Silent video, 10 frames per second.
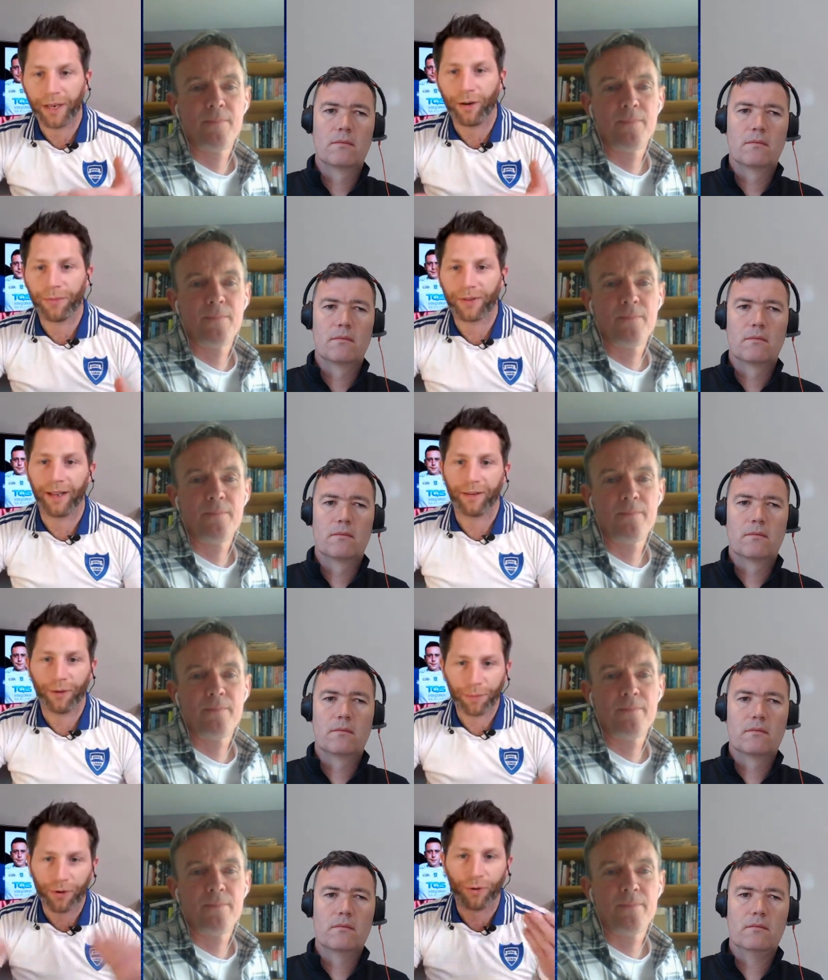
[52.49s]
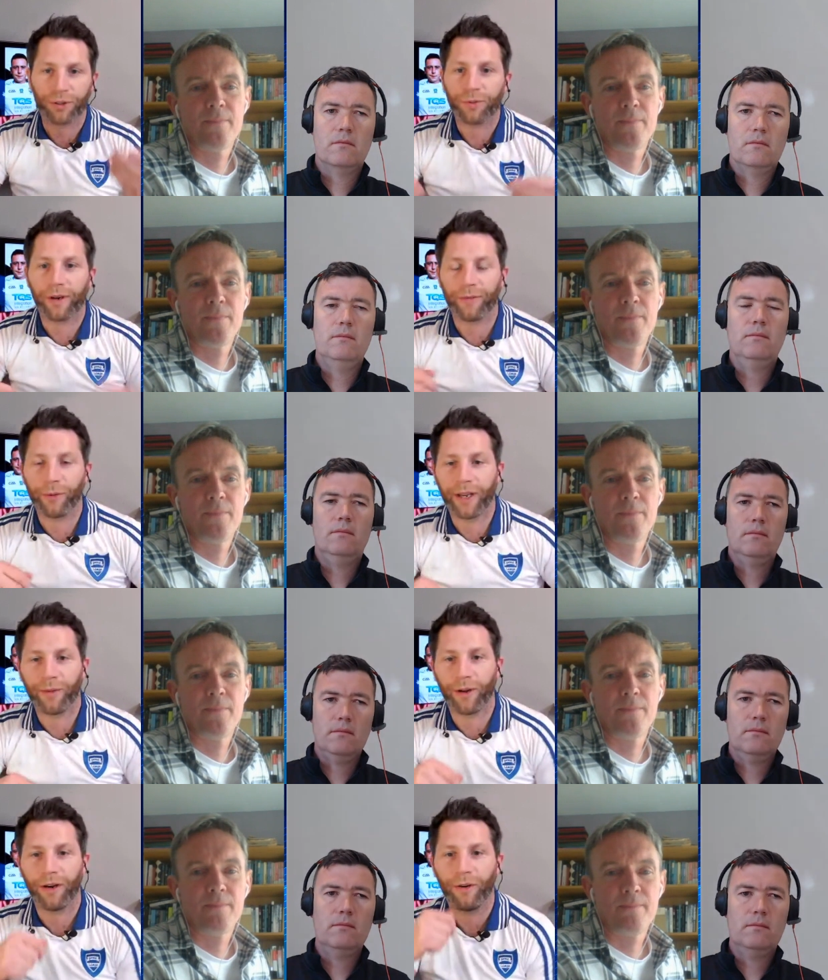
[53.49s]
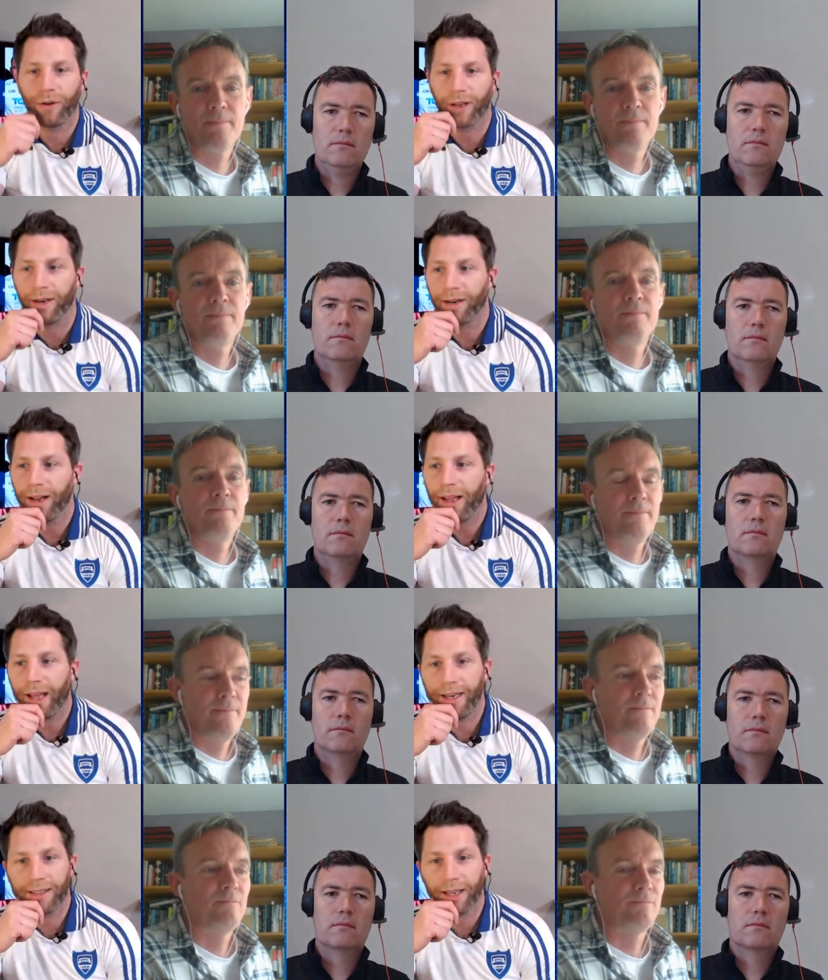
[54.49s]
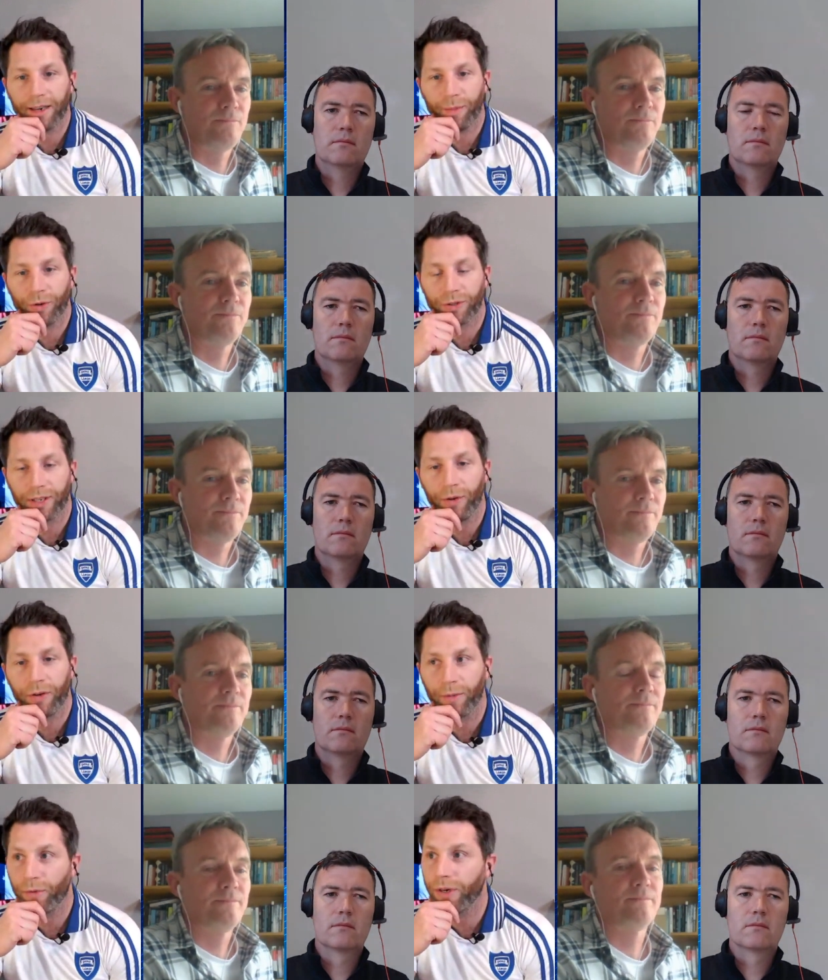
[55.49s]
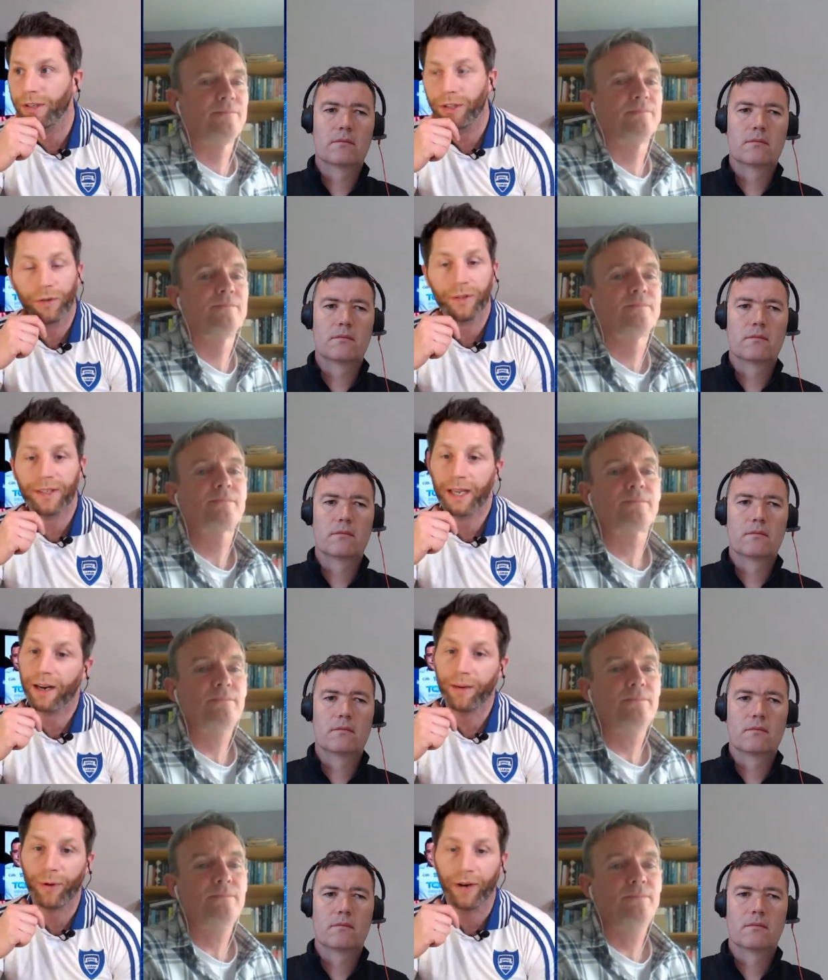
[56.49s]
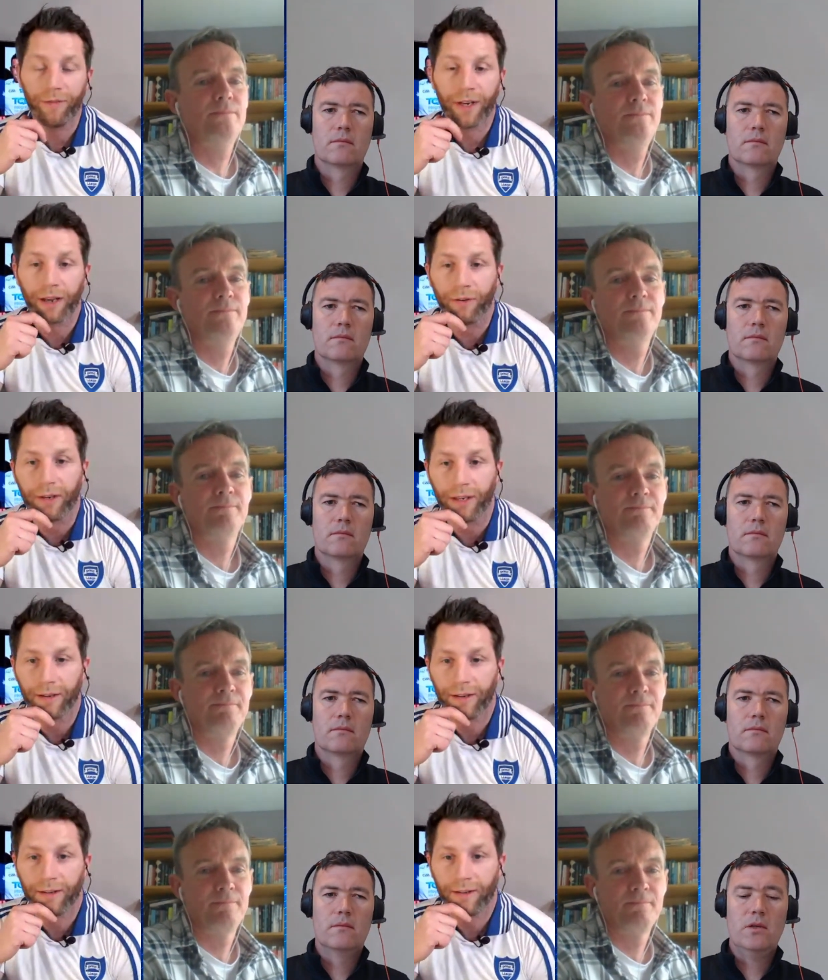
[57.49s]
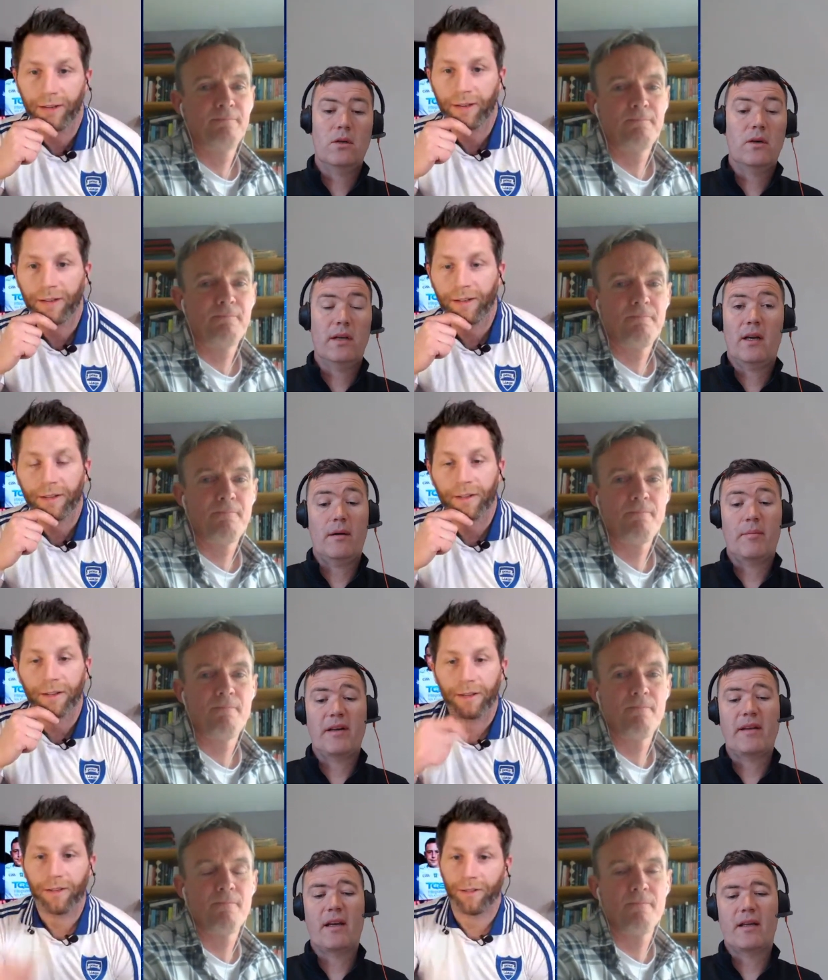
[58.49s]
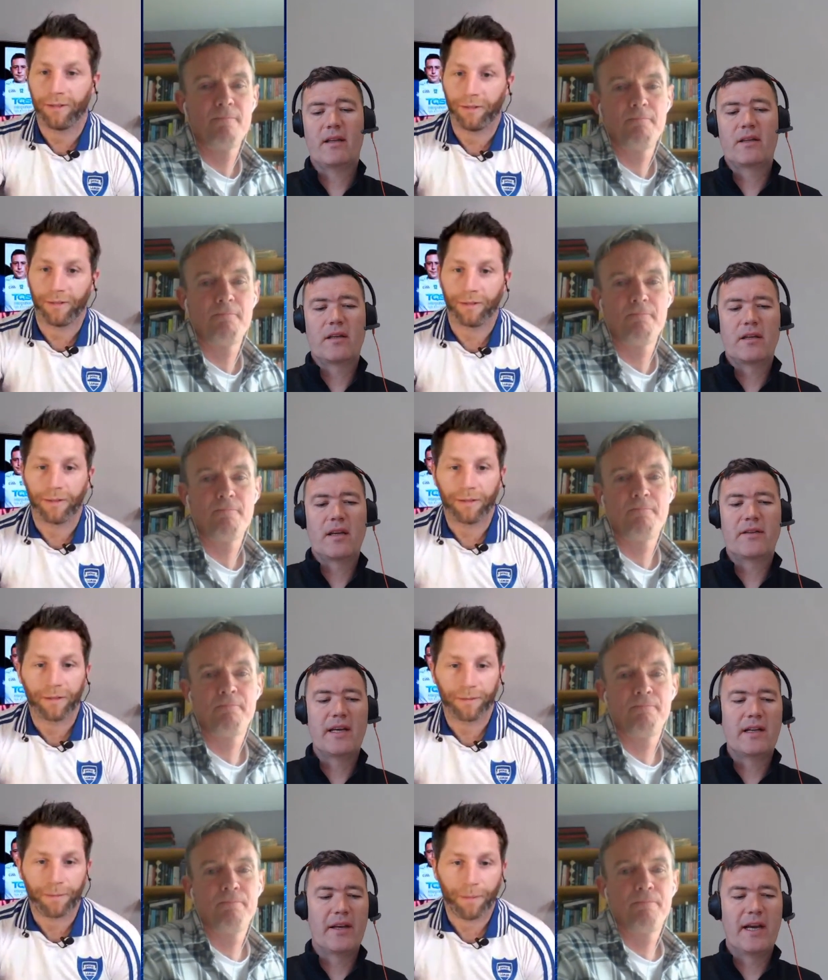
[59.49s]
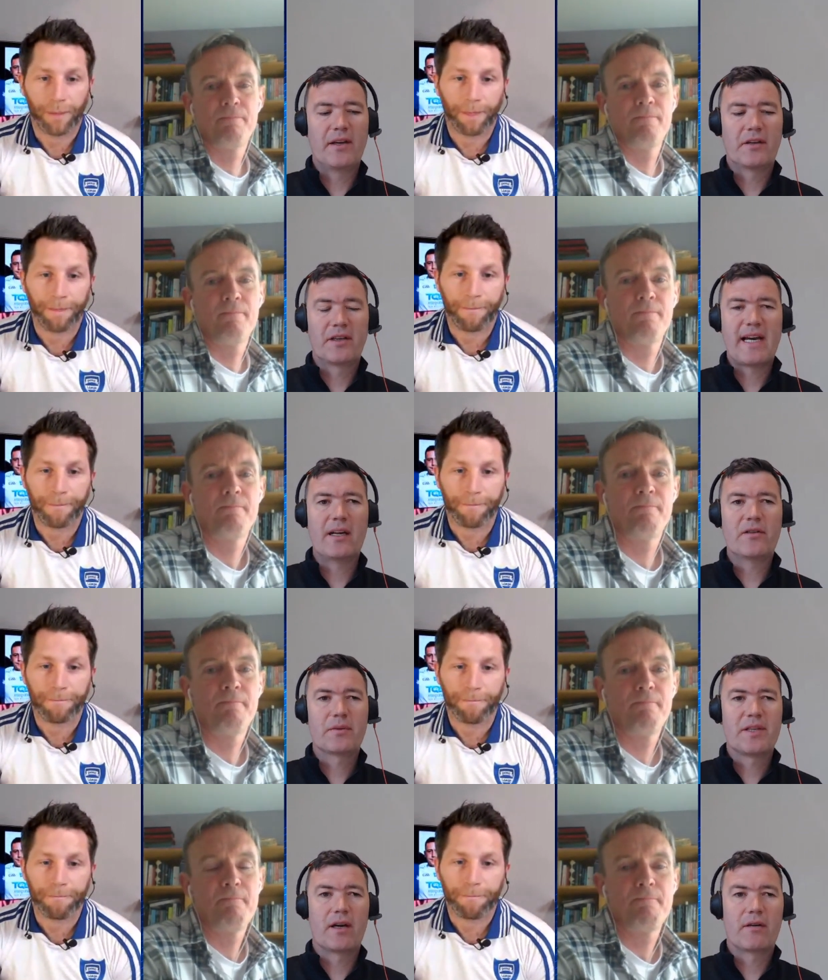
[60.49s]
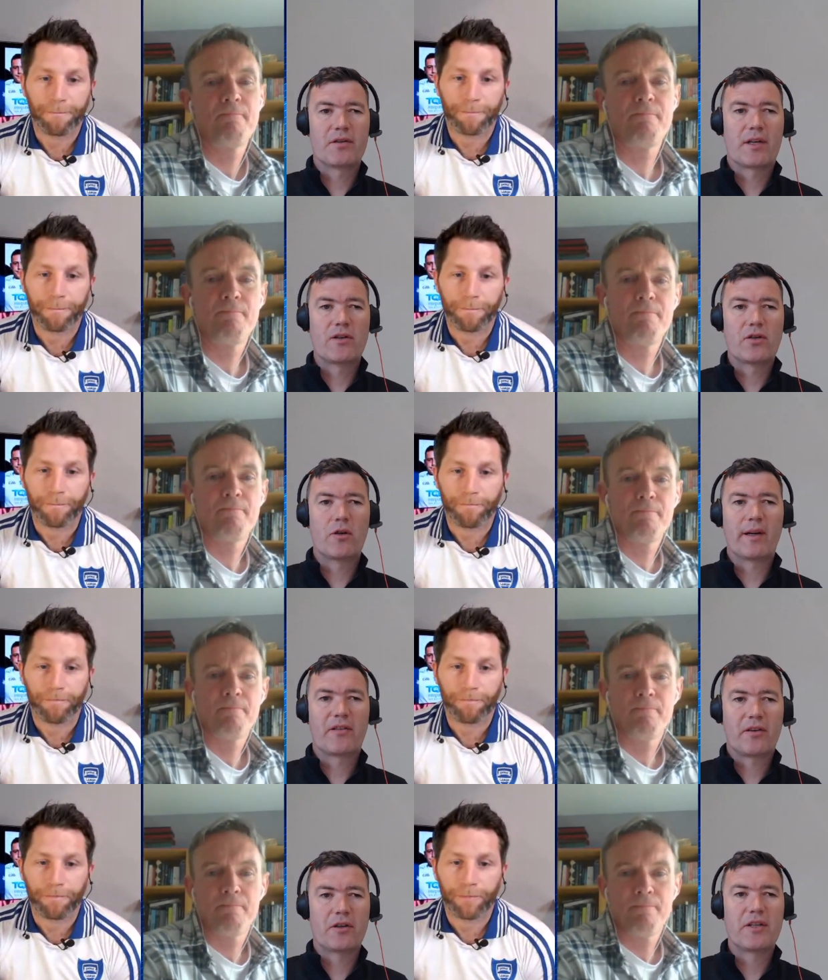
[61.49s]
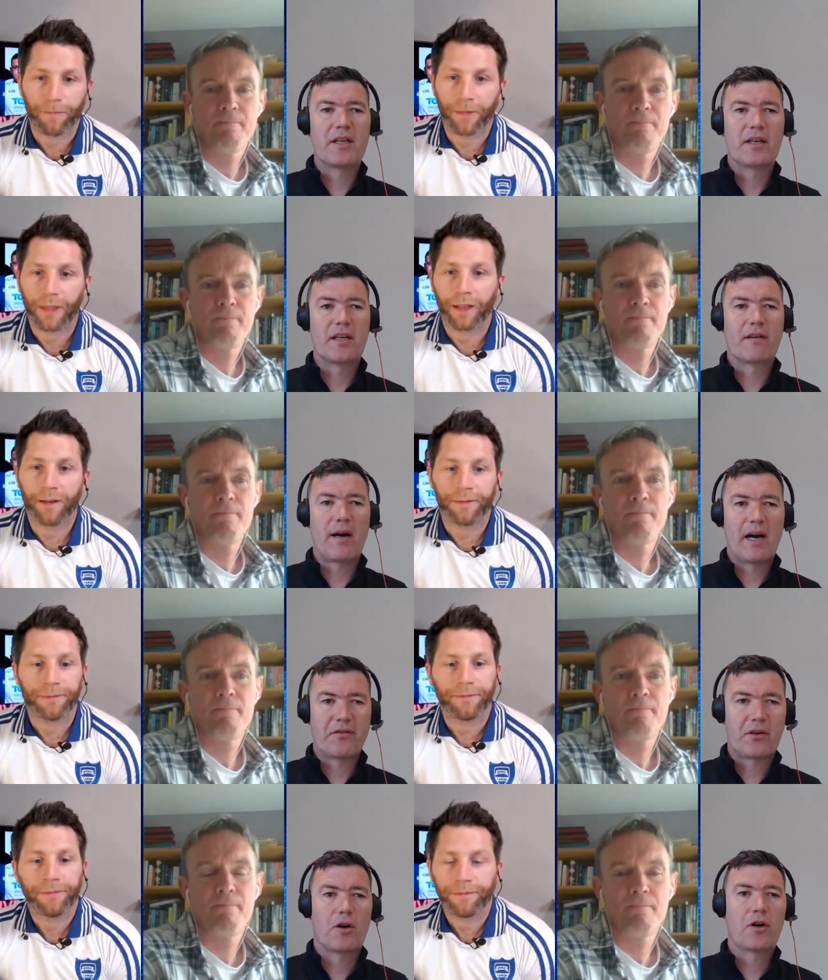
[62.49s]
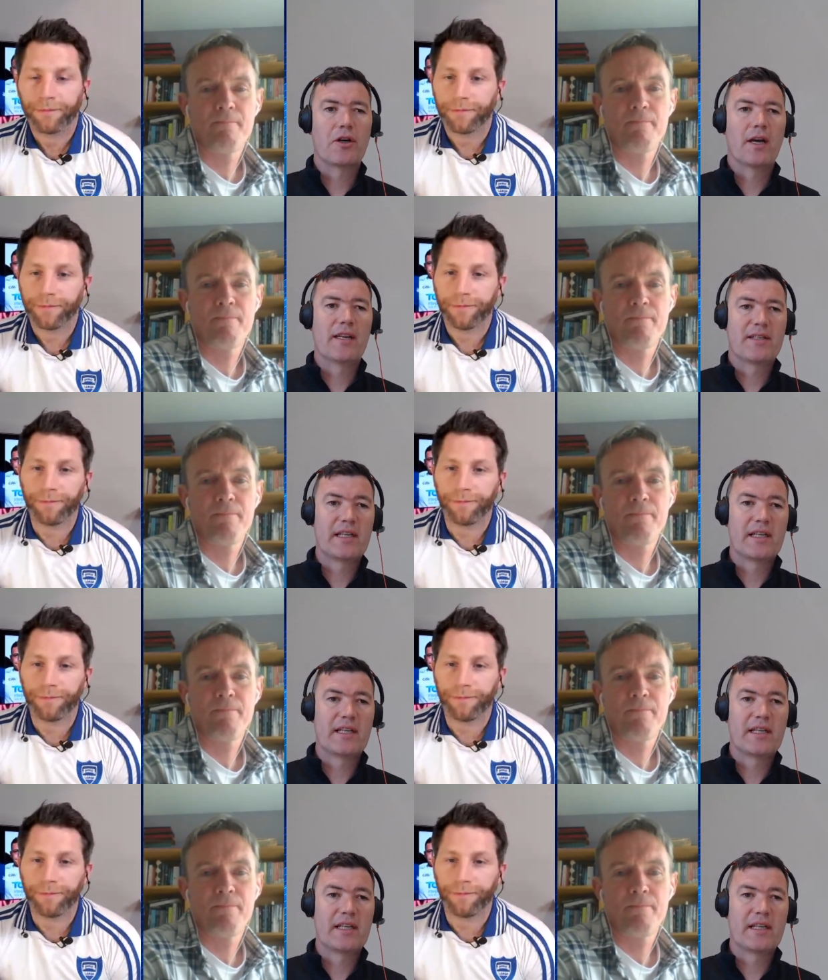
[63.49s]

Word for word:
Speaker 1: upskilled, upcoached, whatever way you want to look at it and he's getting the most out of them. Whereas you couldn't say that about every county.
Speaker 2: No, I, I, but I think I, you, hit the nail on the head there. The talent was there as regards. You go back to 13 and you had Patrick Curran and